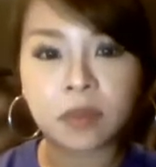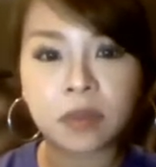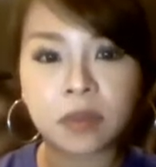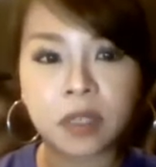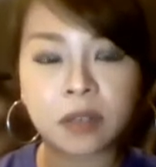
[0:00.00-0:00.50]

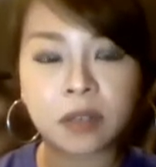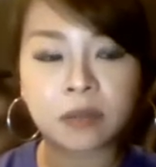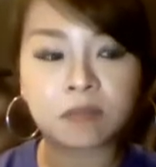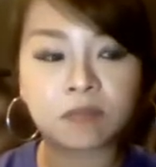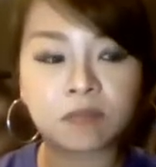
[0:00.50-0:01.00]
uh, karif
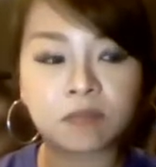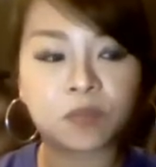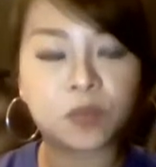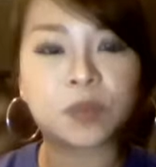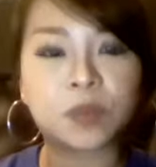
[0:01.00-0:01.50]
jointed,
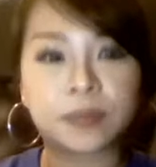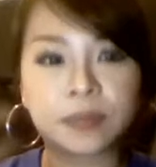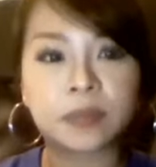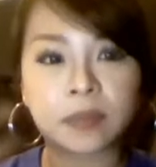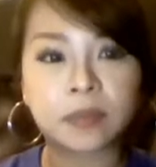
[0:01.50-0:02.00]

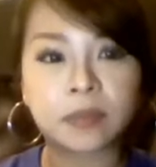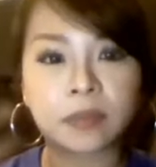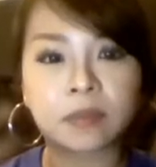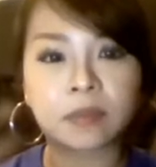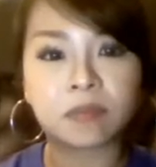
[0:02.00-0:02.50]

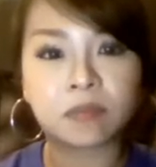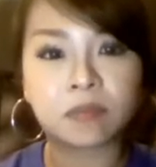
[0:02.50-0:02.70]
uh,